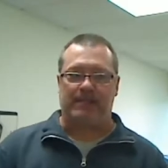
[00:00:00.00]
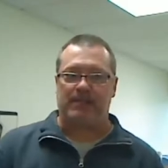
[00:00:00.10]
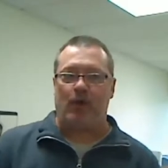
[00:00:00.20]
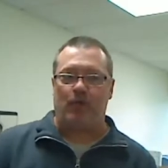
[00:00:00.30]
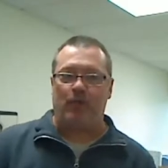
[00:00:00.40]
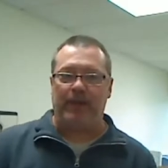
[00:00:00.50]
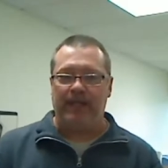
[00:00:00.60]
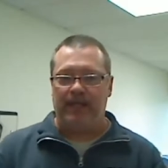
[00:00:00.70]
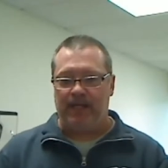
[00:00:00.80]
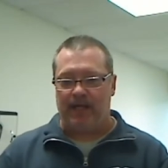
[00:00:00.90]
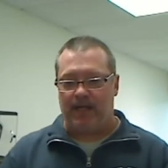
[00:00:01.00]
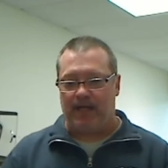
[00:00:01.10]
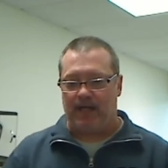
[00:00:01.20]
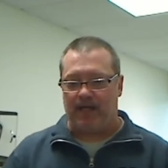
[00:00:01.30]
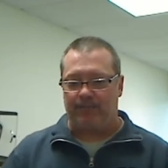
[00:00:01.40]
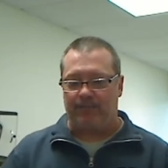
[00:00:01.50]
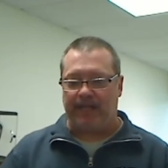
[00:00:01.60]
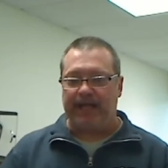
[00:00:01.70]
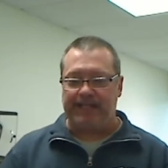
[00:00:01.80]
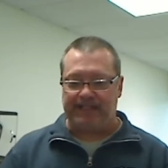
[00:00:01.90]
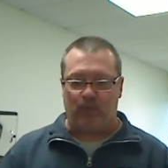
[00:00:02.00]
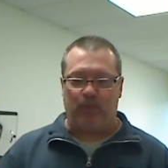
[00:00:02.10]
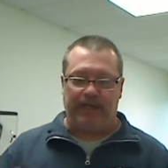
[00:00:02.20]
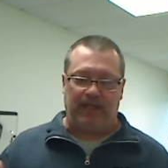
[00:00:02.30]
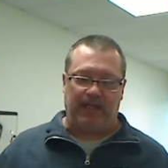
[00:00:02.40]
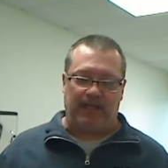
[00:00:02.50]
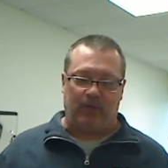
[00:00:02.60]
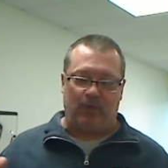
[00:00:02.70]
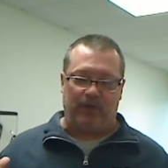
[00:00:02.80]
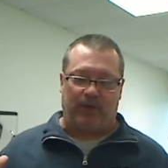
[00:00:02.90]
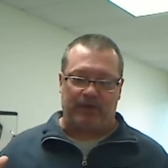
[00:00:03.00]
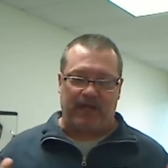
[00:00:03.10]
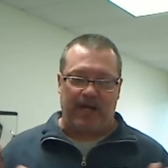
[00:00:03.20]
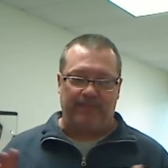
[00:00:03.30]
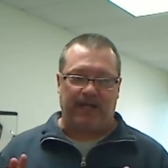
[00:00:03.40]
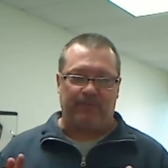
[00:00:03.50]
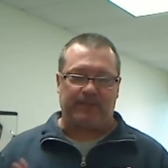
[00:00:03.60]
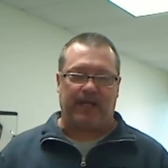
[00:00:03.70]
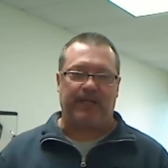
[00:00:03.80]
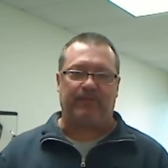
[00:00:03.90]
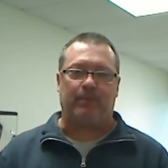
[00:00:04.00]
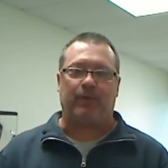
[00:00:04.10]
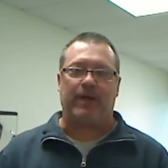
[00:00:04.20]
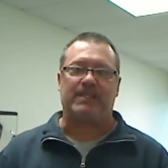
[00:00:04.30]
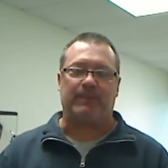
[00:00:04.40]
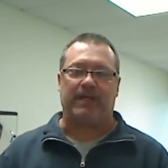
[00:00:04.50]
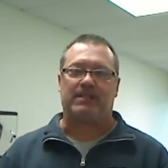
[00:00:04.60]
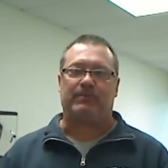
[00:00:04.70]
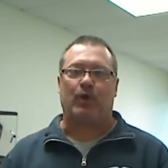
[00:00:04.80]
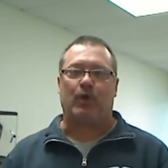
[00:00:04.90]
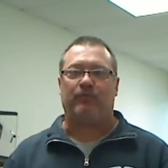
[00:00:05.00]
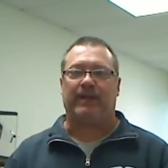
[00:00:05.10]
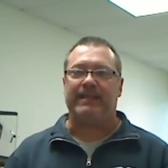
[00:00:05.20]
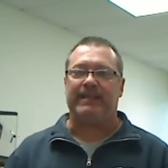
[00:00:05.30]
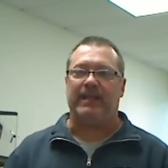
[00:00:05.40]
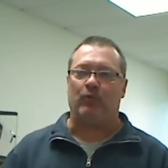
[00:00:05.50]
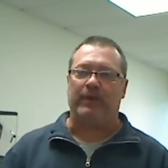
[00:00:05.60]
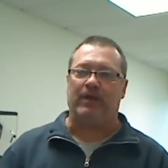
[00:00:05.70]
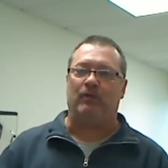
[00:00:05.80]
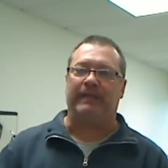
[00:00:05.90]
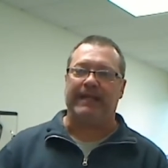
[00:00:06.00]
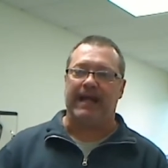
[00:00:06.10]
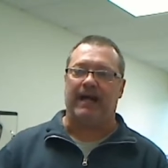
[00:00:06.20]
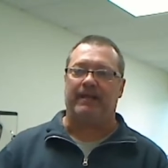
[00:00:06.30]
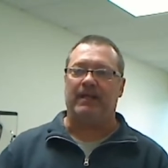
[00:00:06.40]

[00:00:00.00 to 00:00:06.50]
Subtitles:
so we, like I said, our timeline was kind of compressed because of COVID. I think we only had,